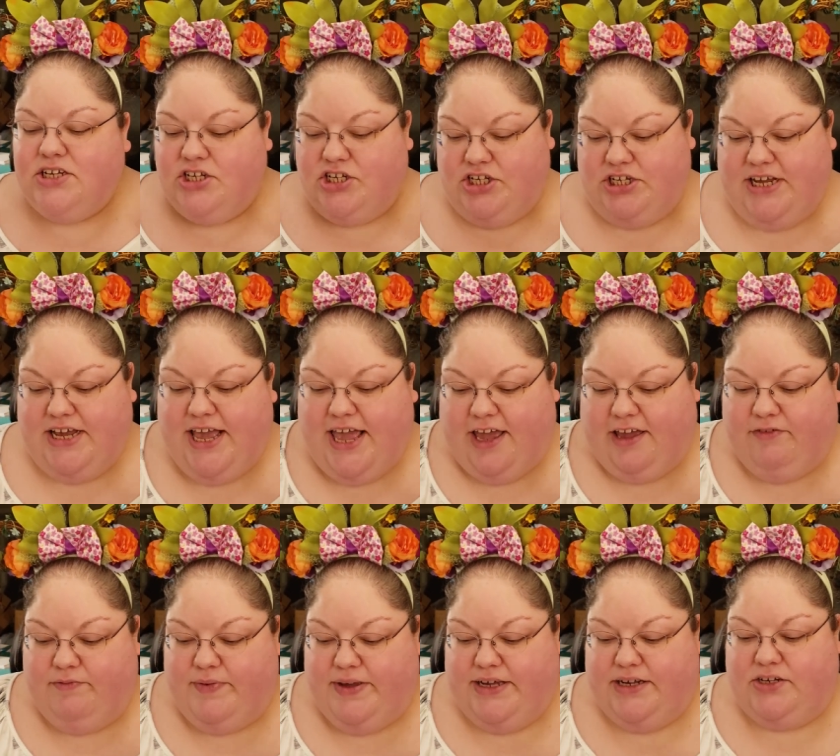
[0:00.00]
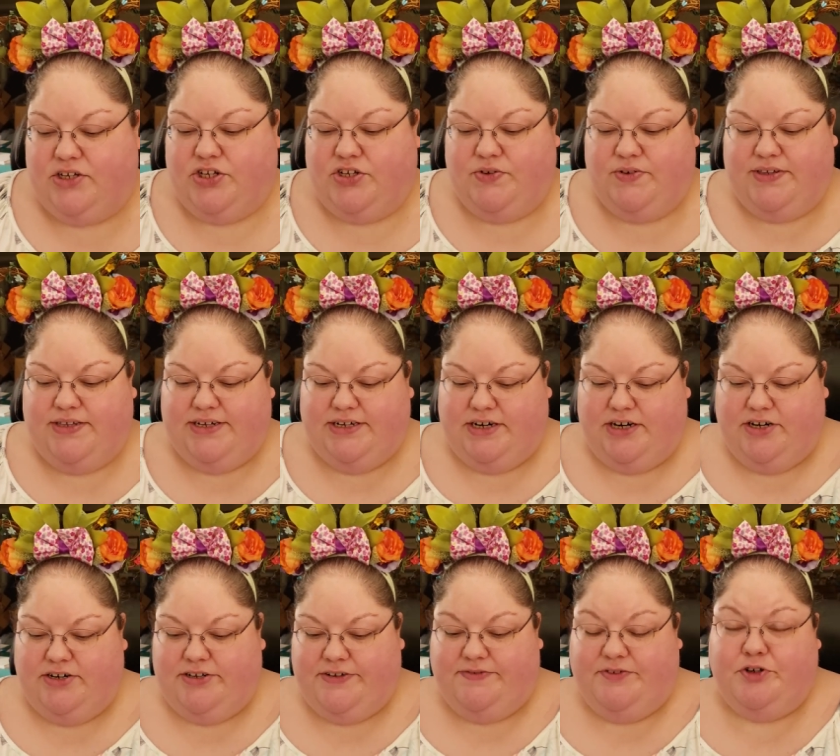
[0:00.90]
She gave me 2
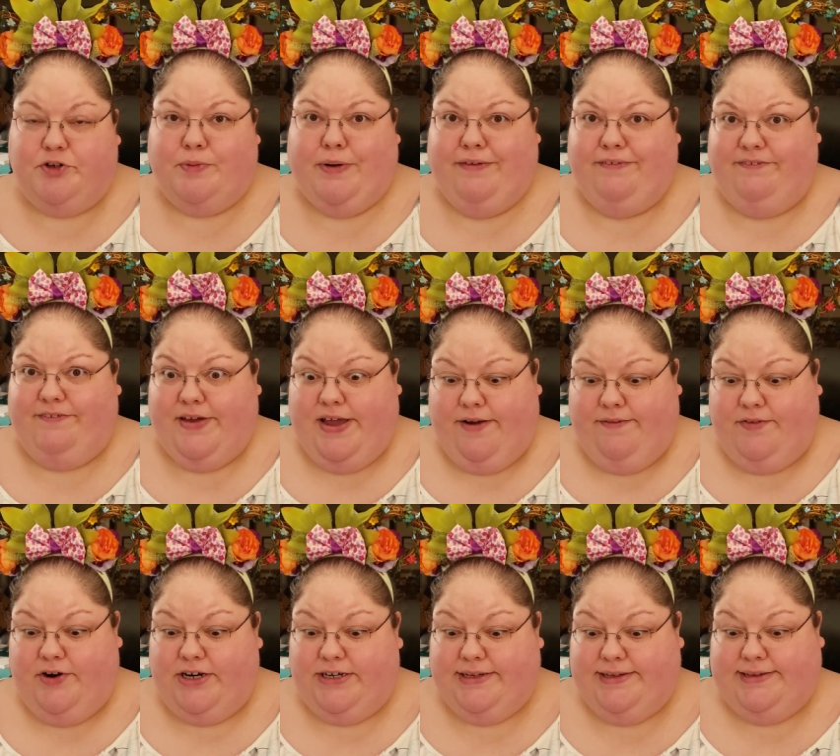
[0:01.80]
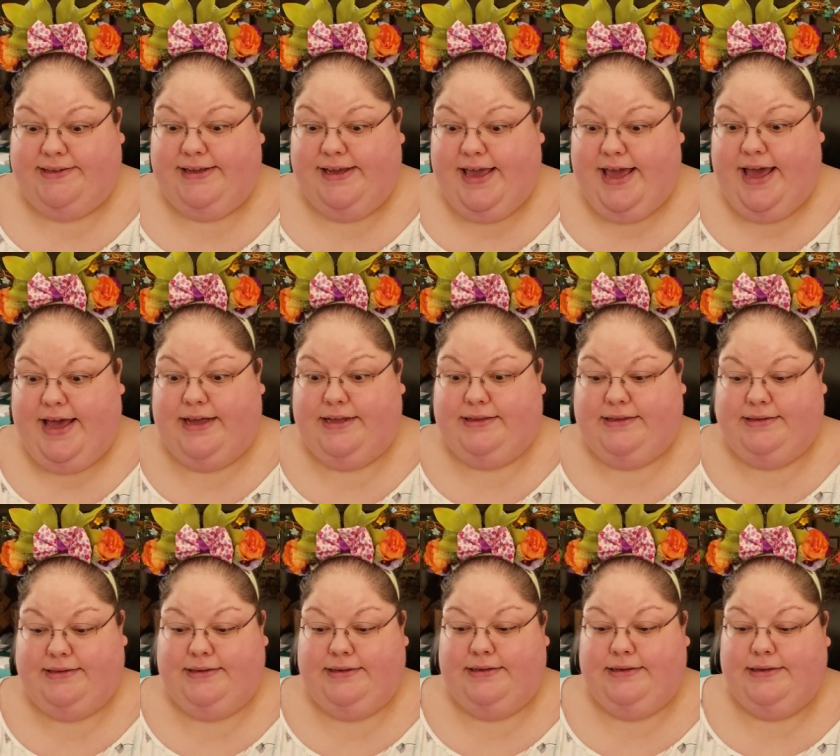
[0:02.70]
stickers of 2 of my favorite Disney
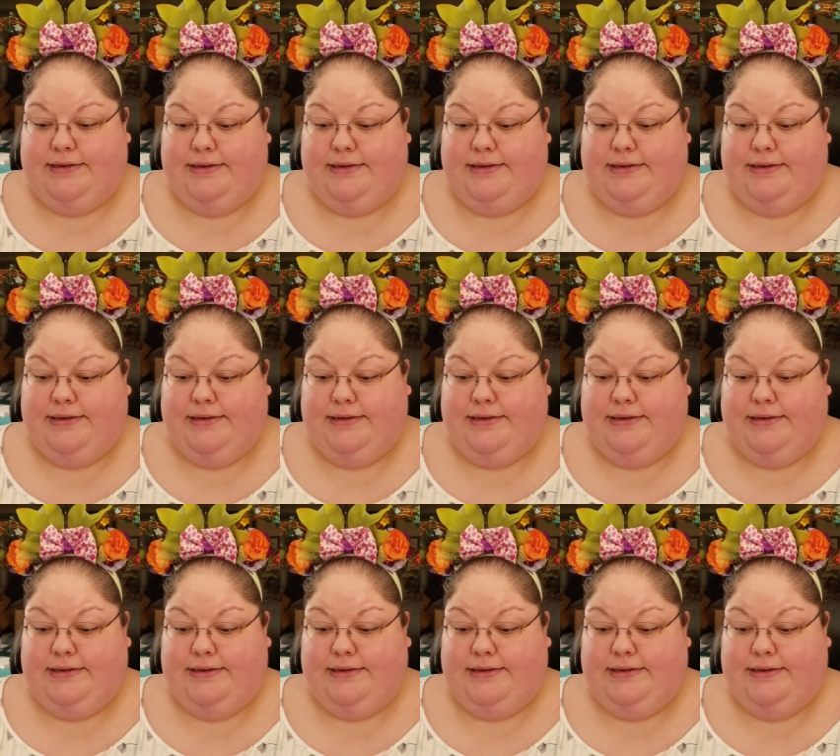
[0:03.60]
cats.